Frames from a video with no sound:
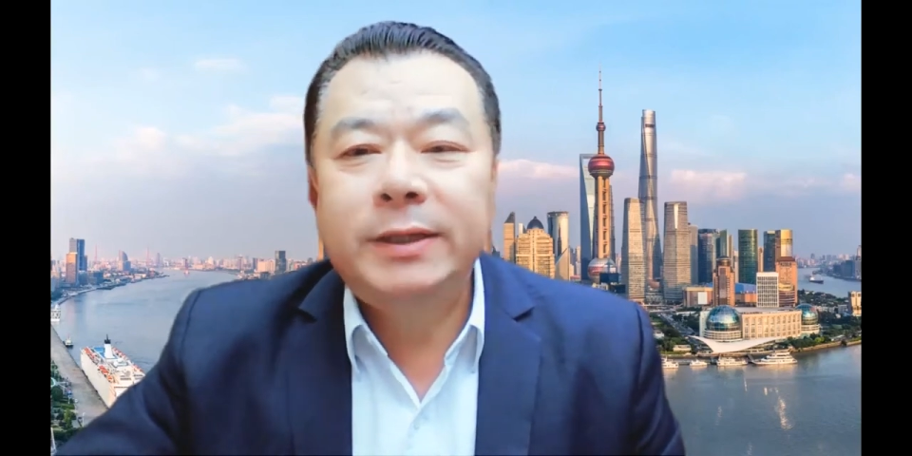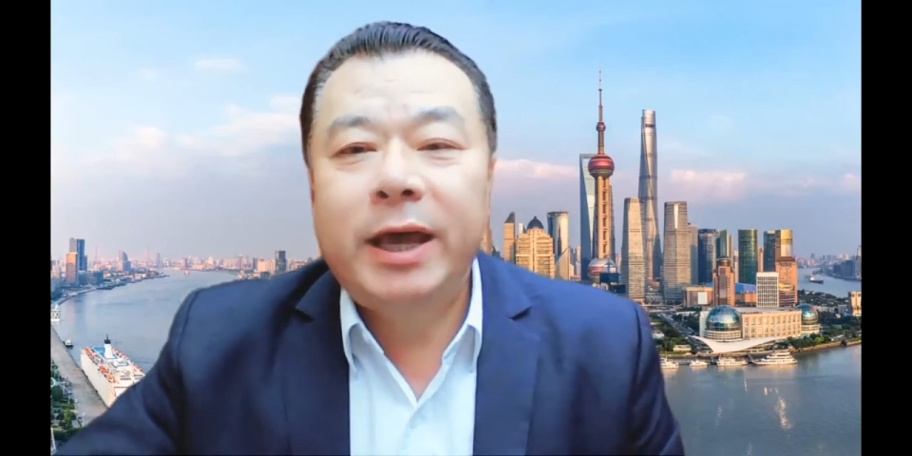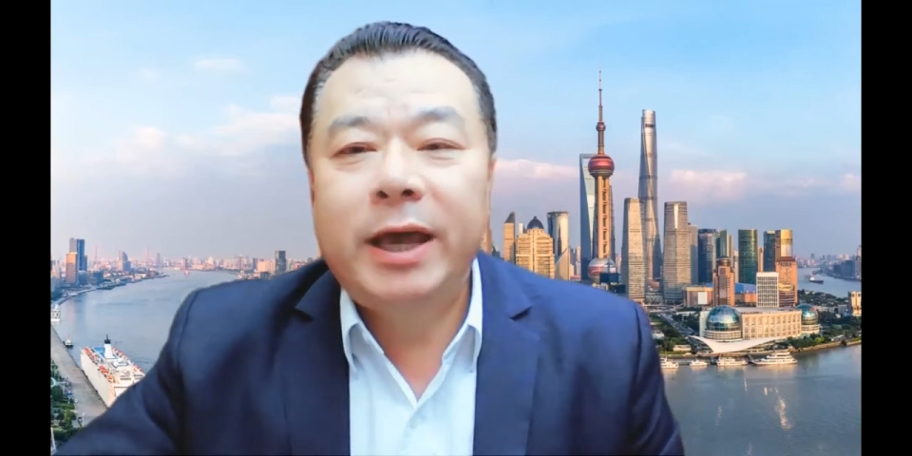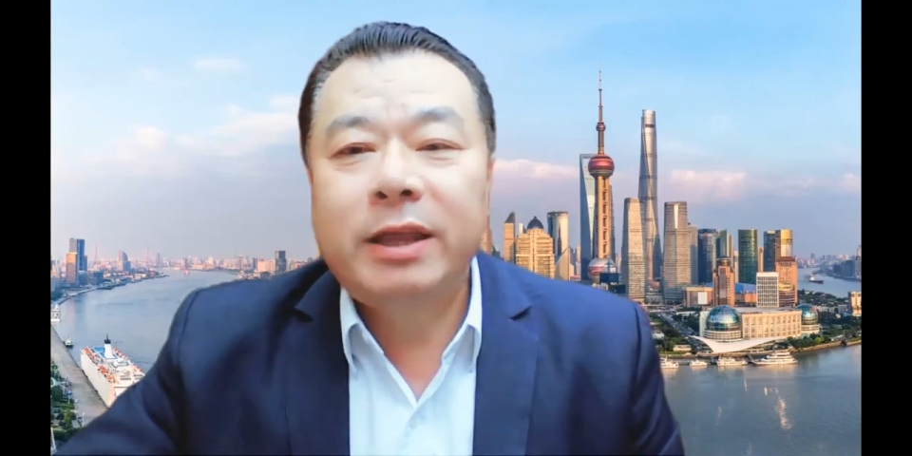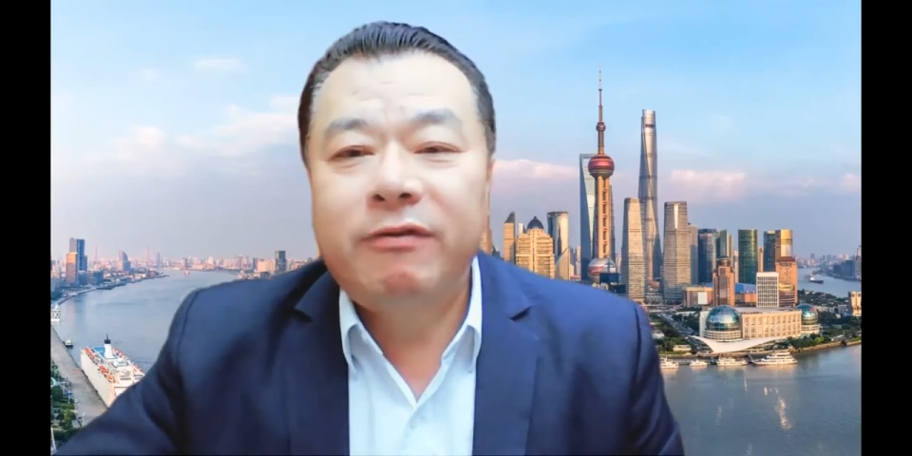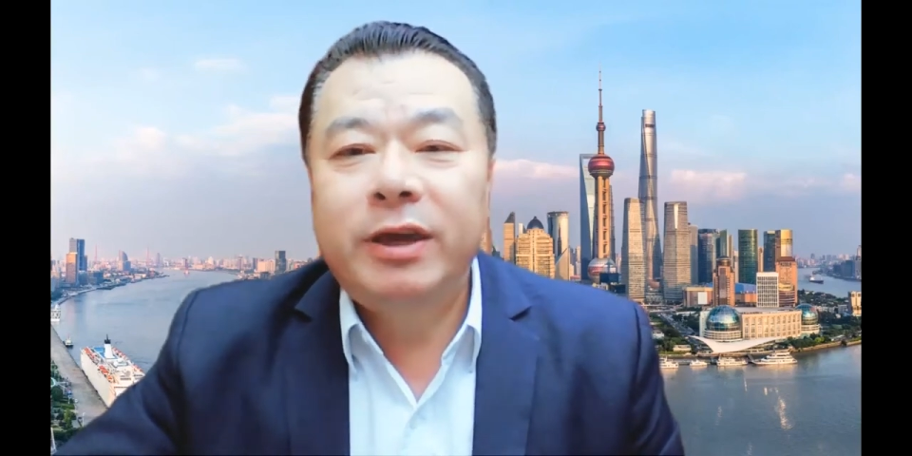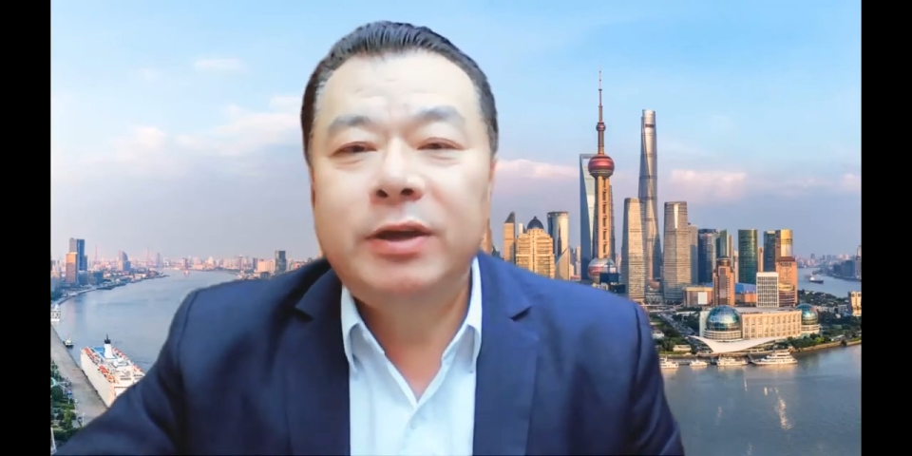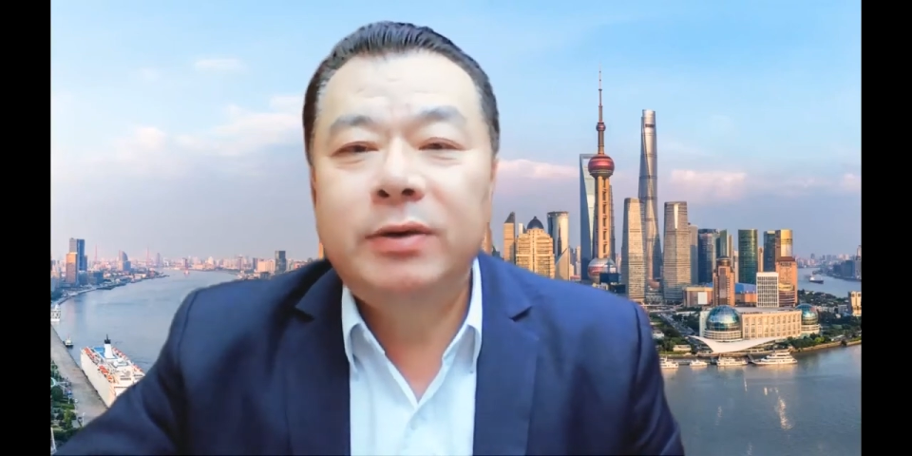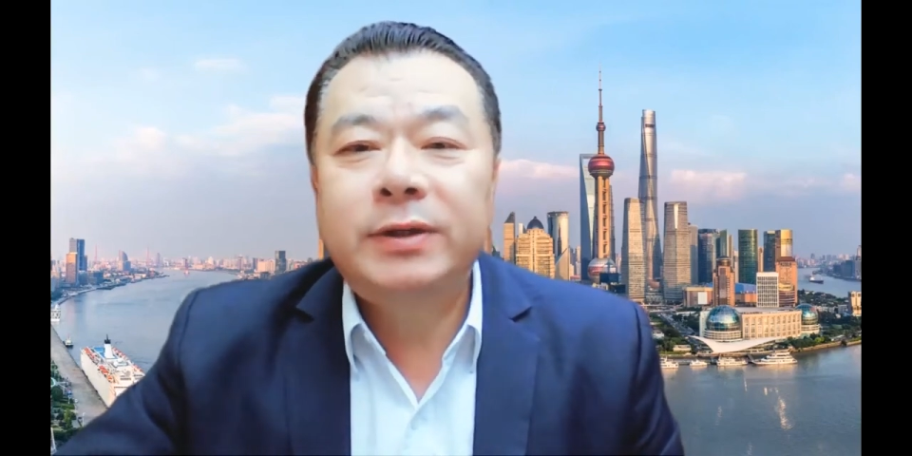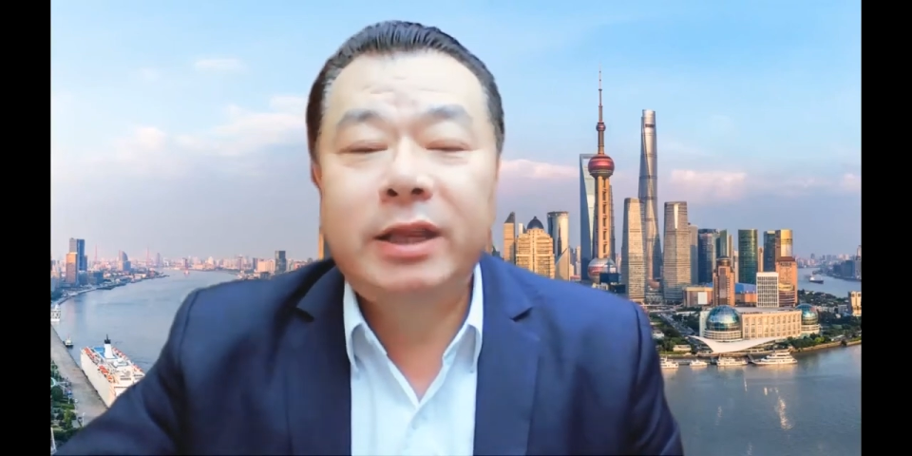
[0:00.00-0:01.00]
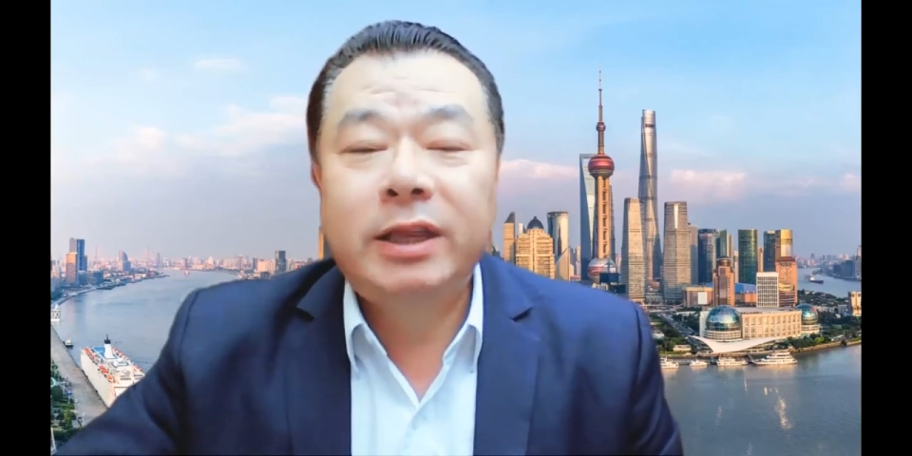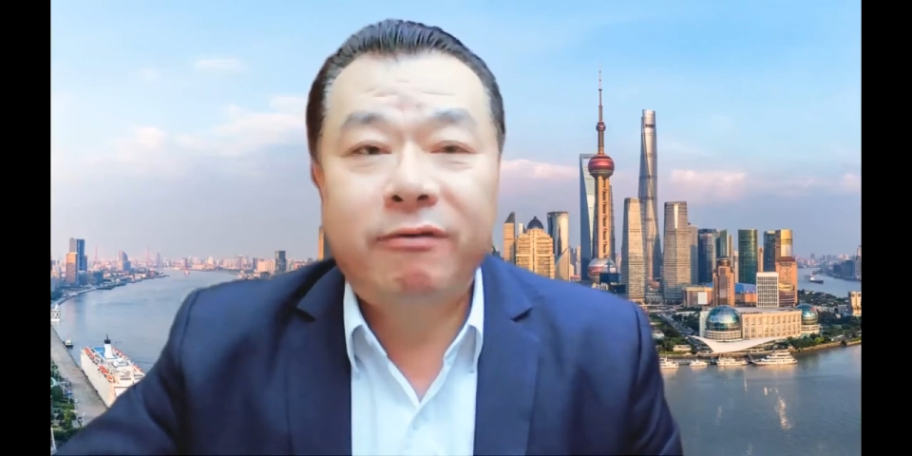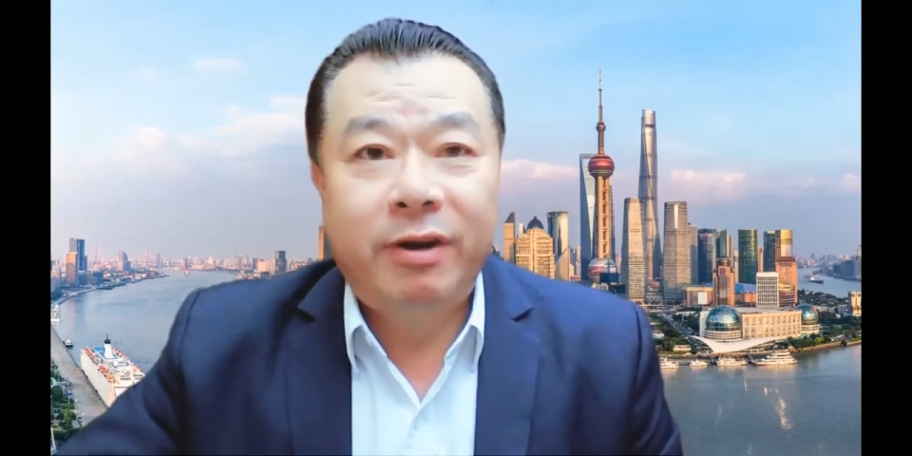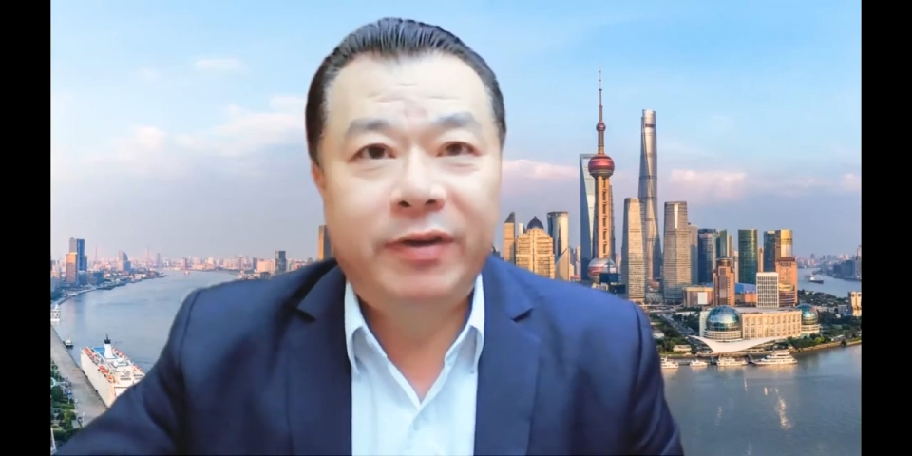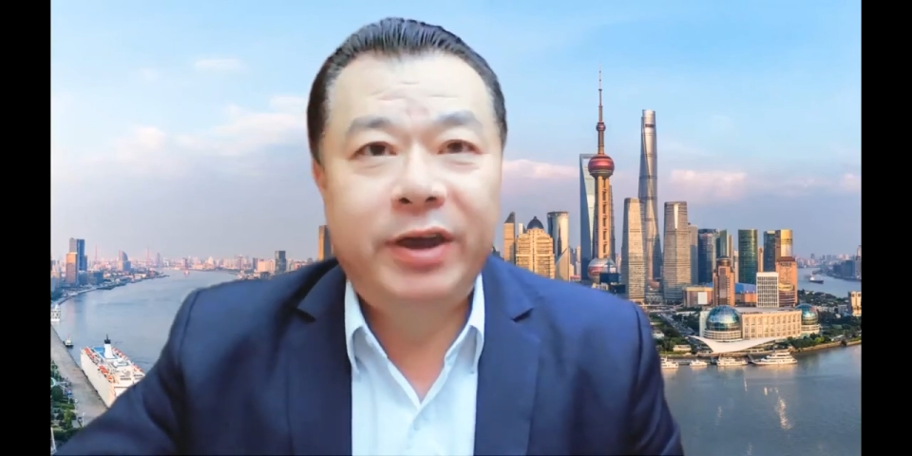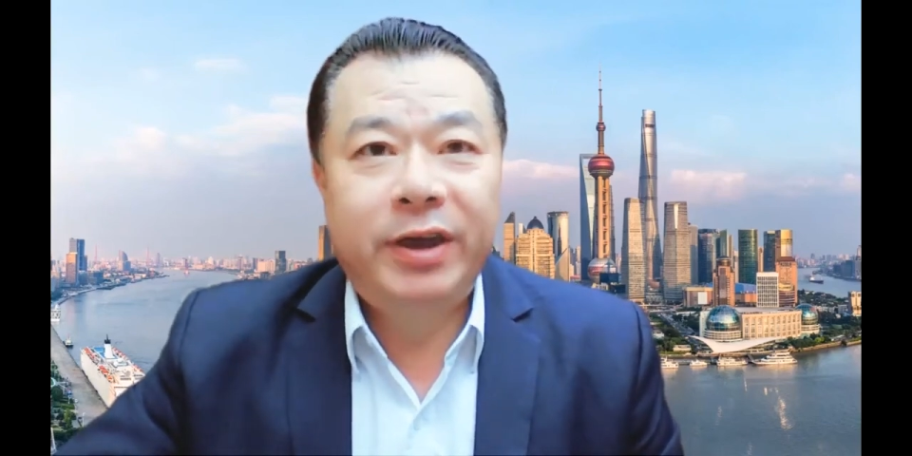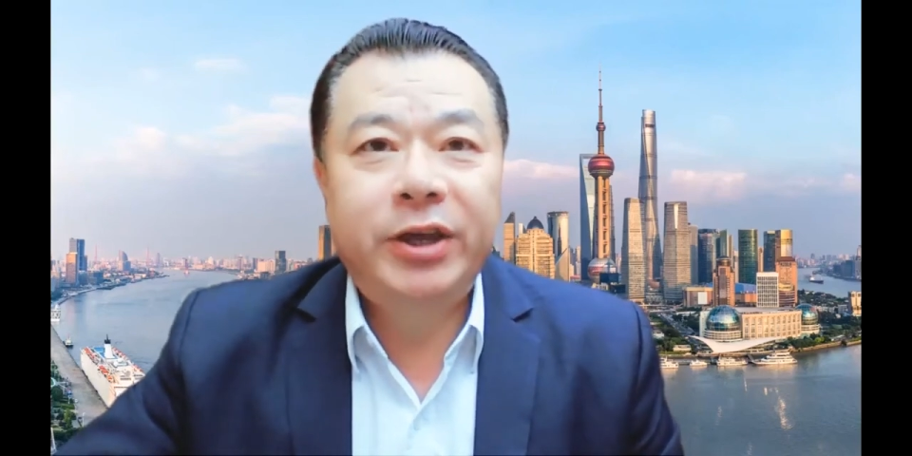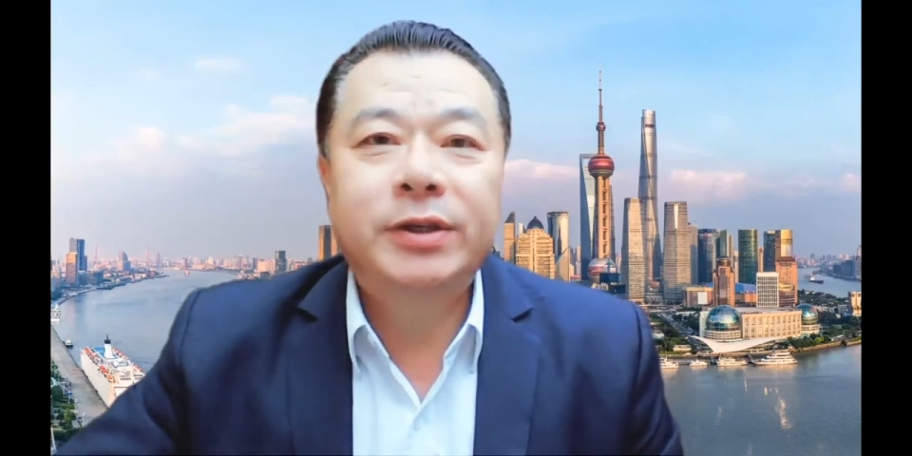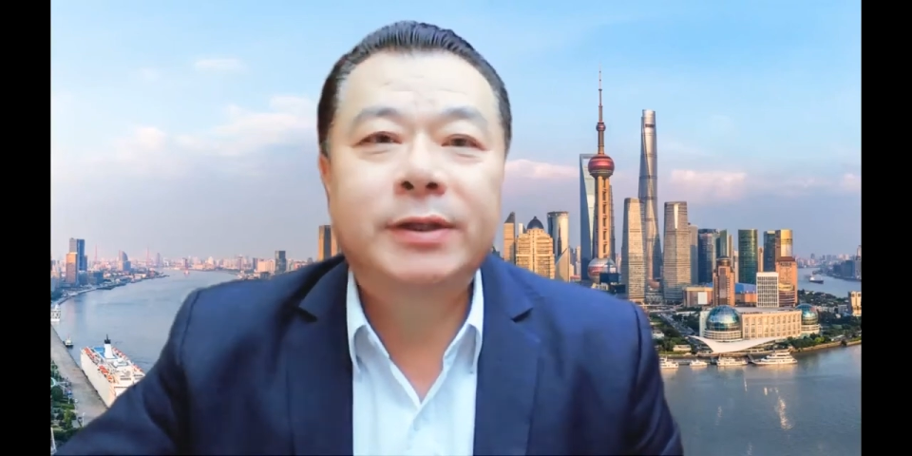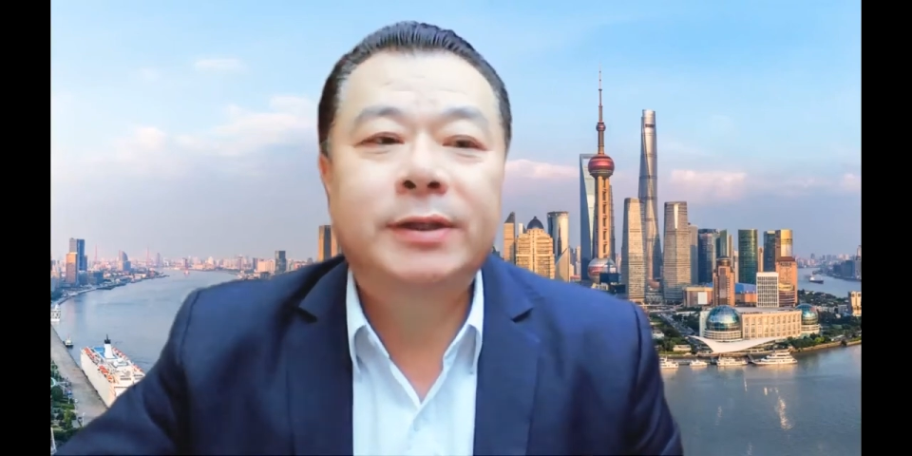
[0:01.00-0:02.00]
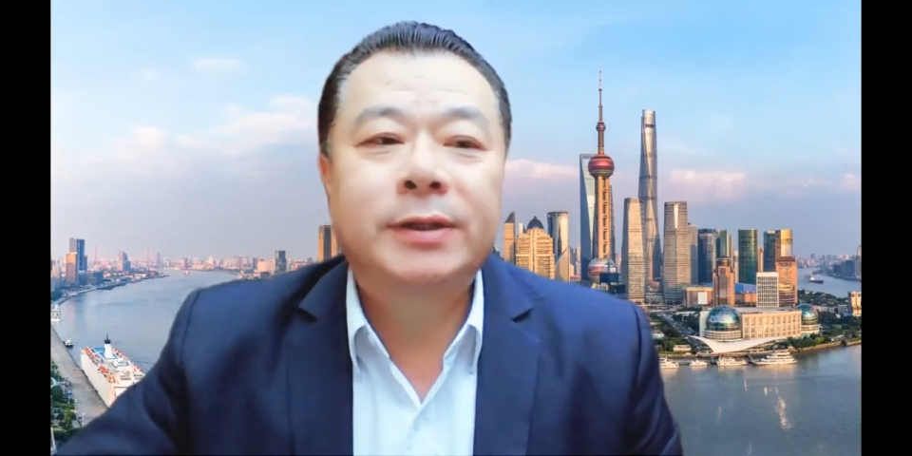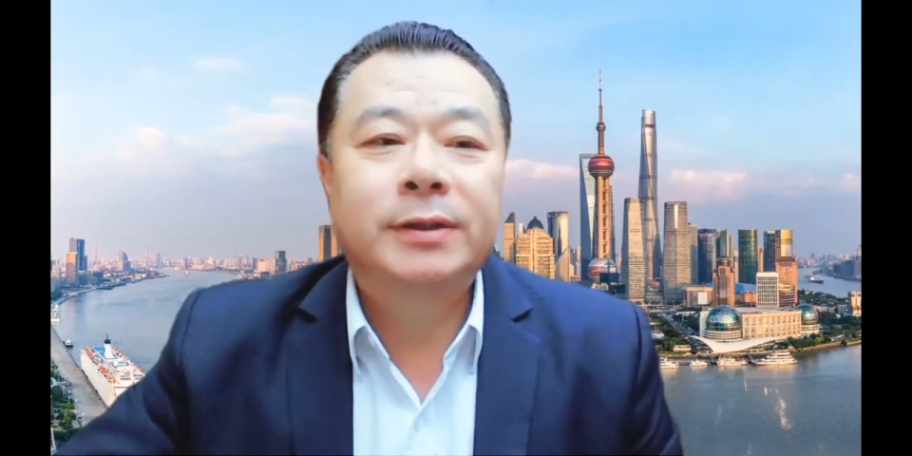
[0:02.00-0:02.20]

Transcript: and videos and verifications.